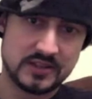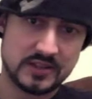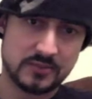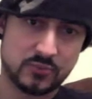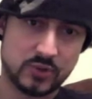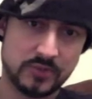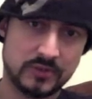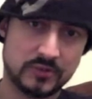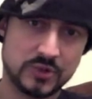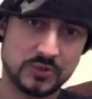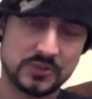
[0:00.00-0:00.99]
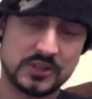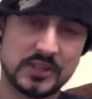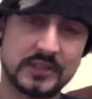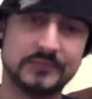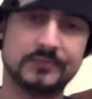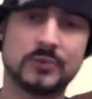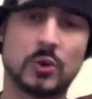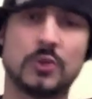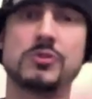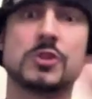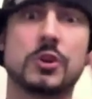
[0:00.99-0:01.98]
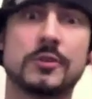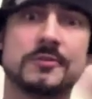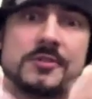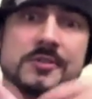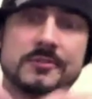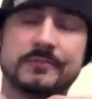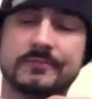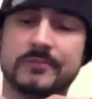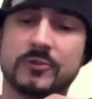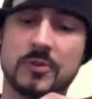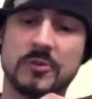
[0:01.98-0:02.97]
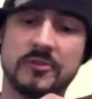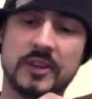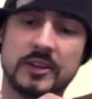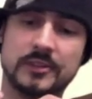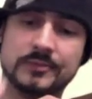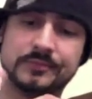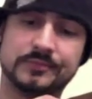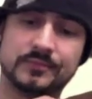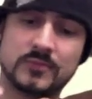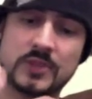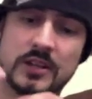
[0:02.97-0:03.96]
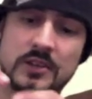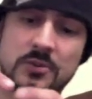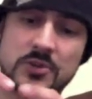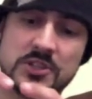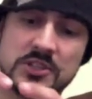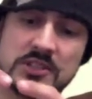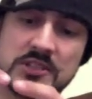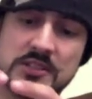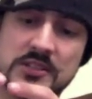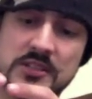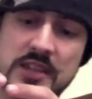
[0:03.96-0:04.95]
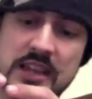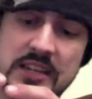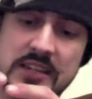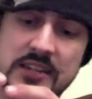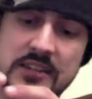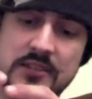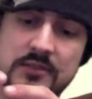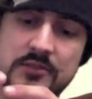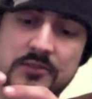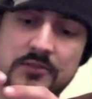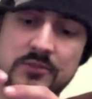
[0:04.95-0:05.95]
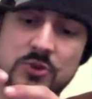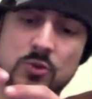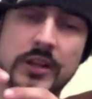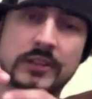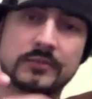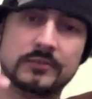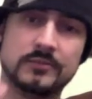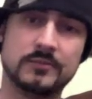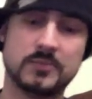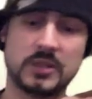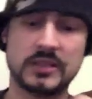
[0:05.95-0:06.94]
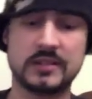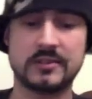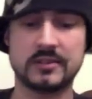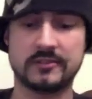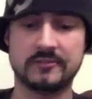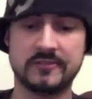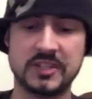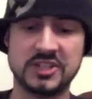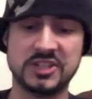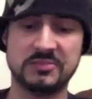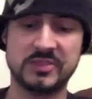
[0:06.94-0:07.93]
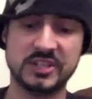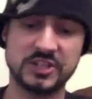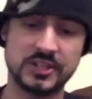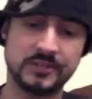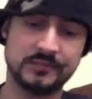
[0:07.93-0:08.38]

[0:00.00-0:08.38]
premium juice line, or the reserves from Avail, which is 80-20 blend of VG-PG.